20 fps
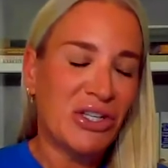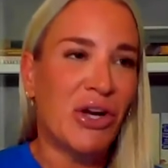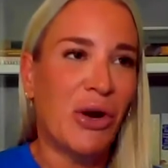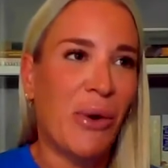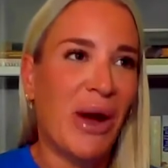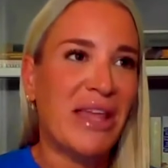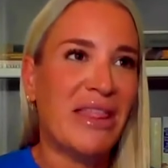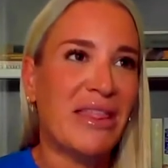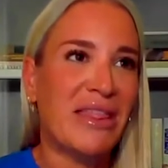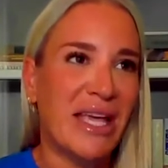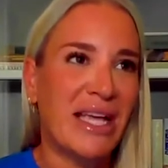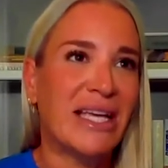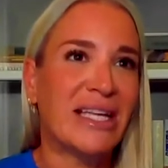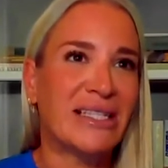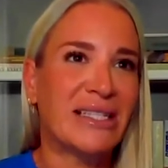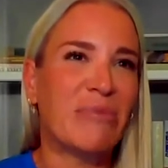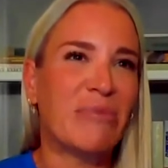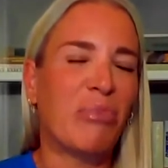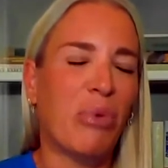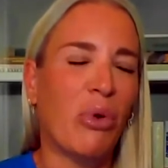I
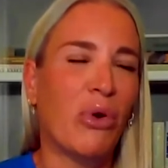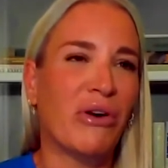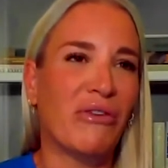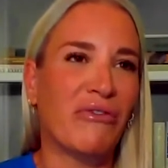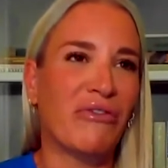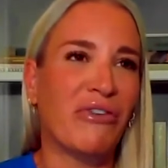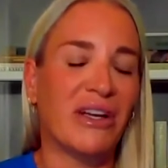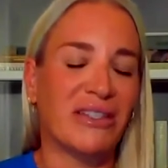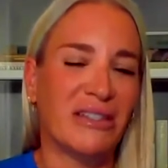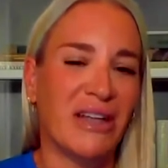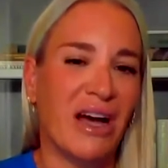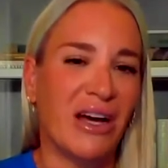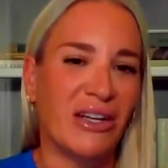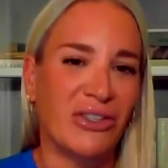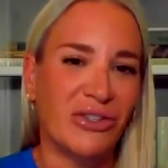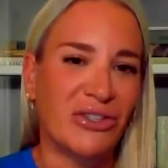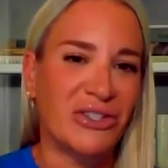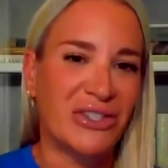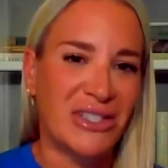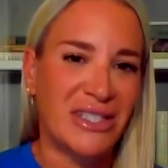think it's important for us to
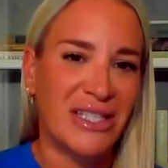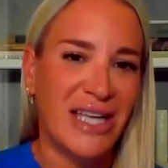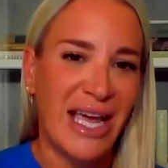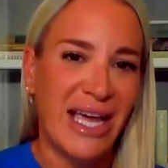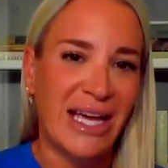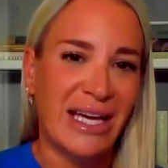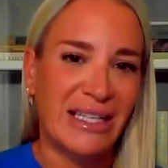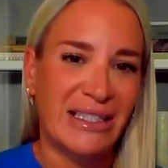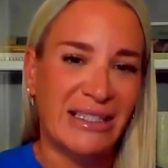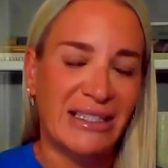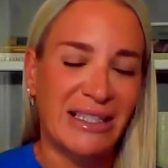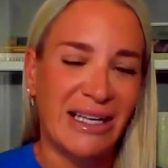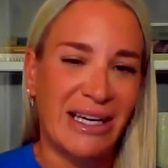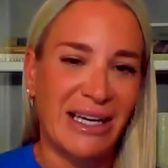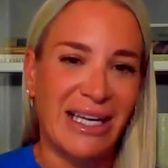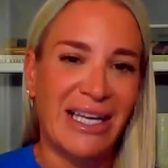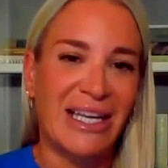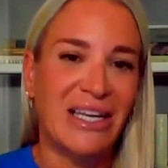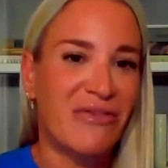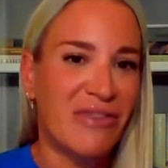understand
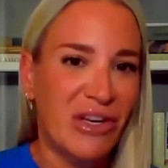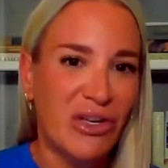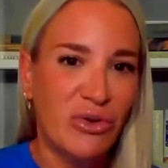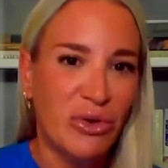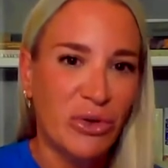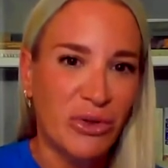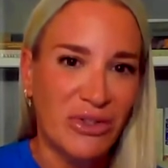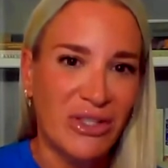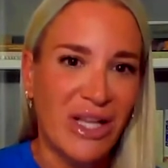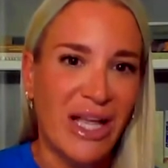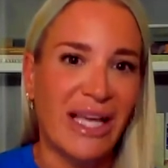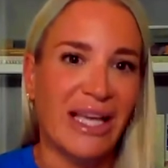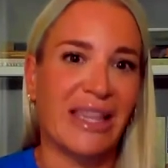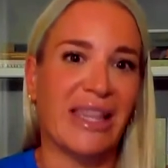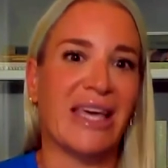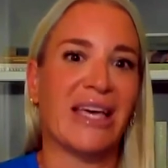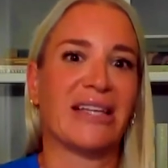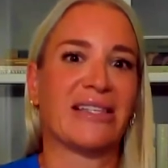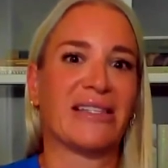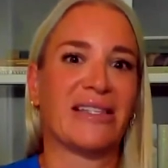individuals like
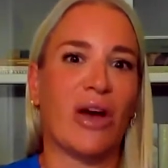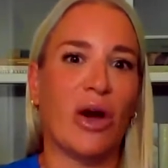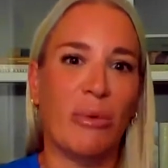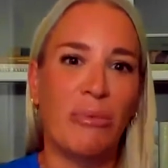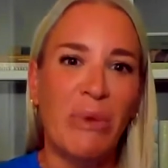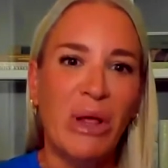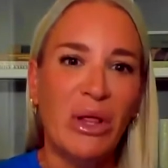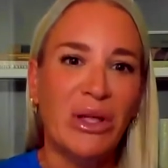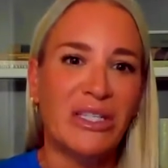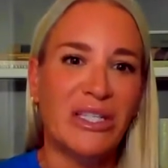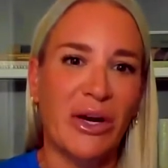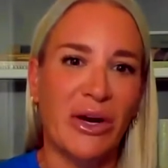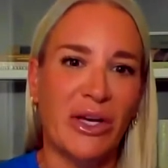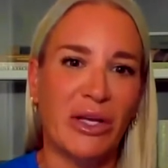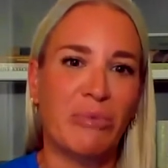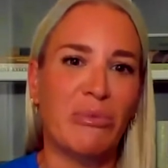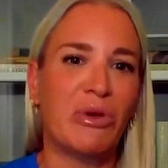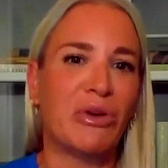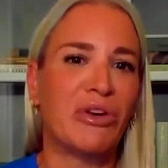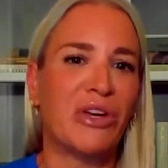this, our military
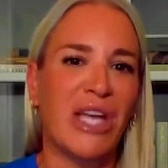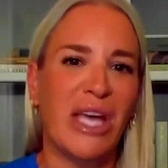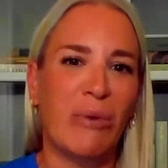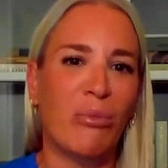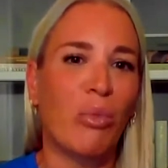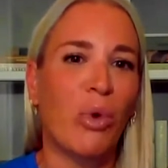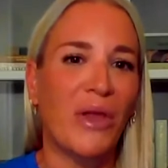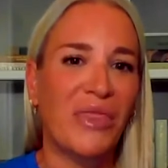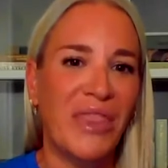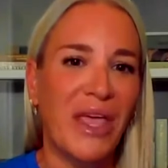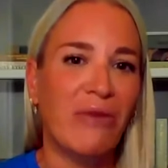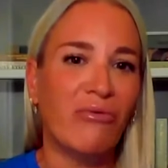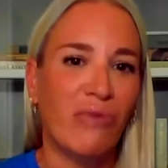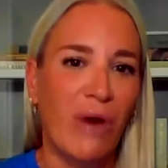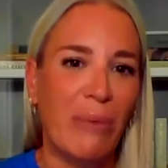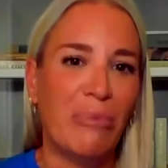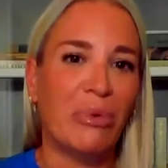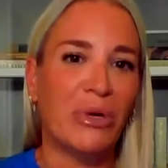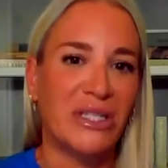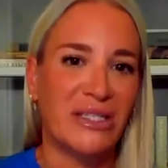community, and what they
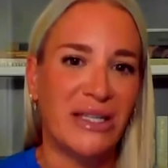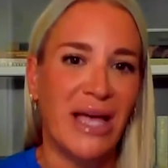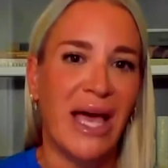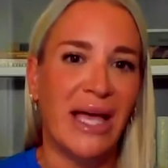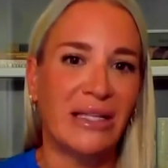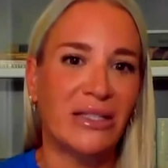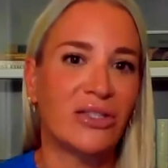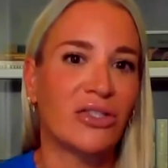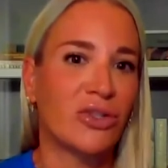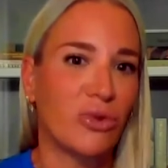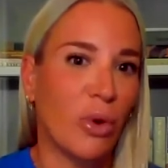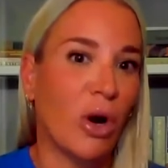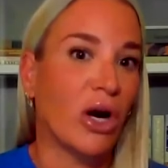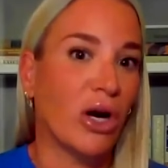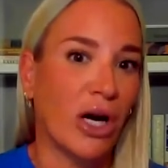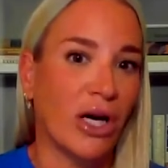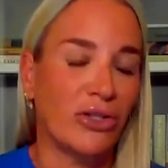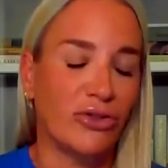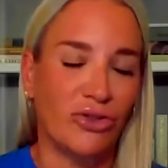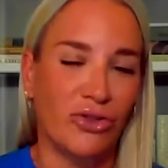represent to our
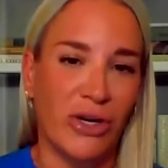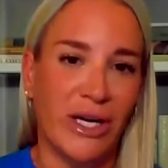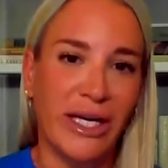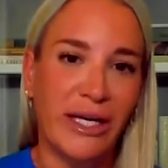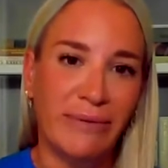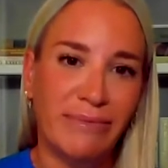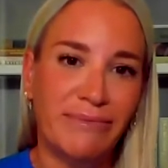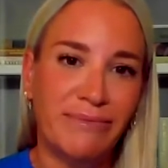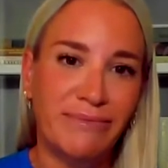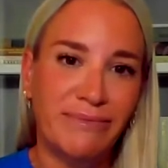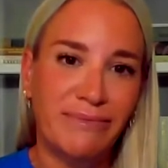country.